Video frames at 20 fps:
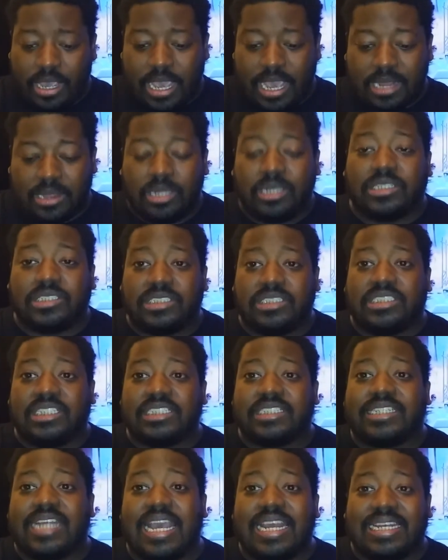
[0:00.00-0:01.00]
it looks just
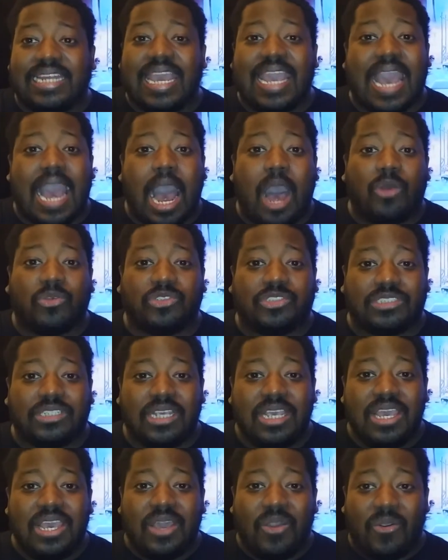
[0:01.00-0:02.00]
like their house
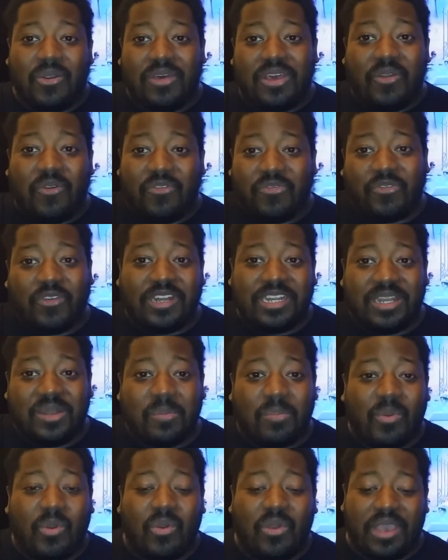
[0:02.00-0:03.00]
on, on front of the
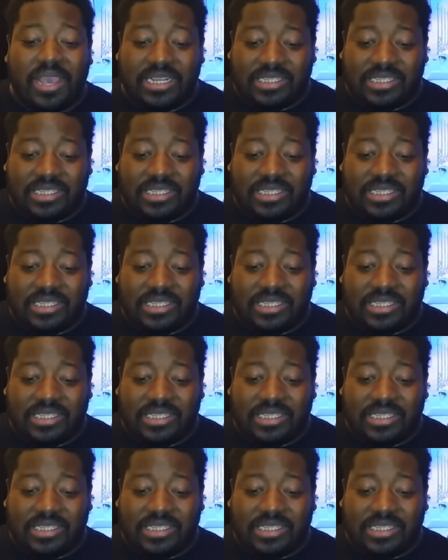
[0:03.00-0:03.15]
board.